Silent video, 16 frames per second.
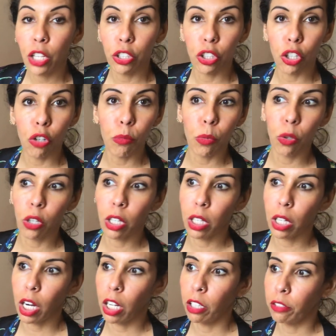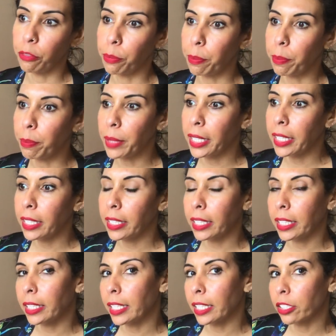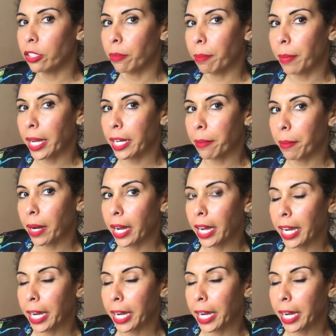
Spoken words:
no more of me needing to make